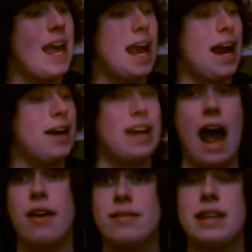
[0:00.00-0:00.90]
And
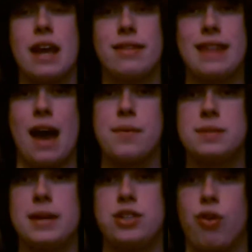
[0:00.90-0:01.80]
that
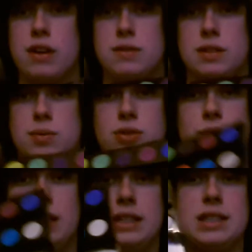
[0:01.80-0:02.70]
was my choice, was
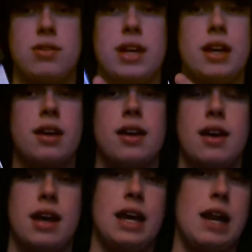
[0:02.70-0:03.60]
between these three.
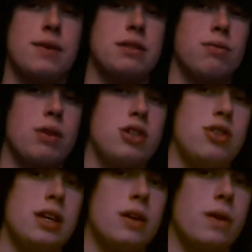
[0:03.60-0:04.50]
And I was
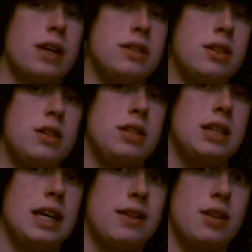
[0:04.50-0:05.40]
originally going to
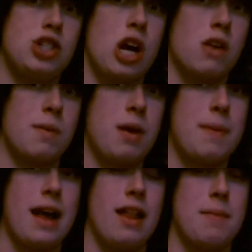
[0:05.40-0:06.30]
get the chocolate bar
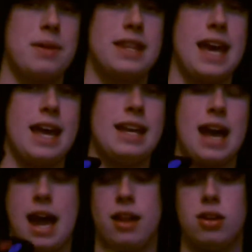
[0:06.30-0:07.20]
palette, but then
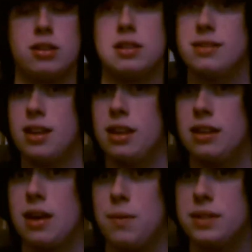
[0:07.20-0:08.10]
I looked and saw
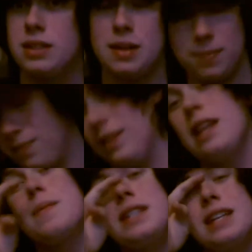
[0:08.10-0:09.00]
that wasn't
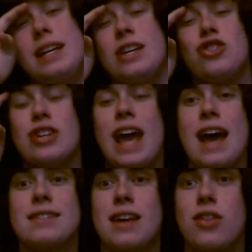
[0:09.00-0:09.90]
limited edition
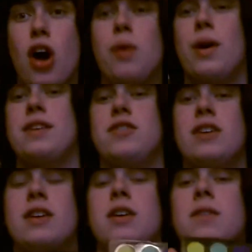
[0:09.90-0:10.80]
as I thought it was.
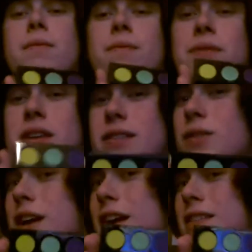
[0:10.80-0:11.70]

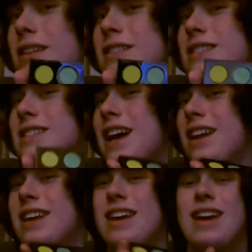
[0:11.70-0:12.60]
So I got this instead.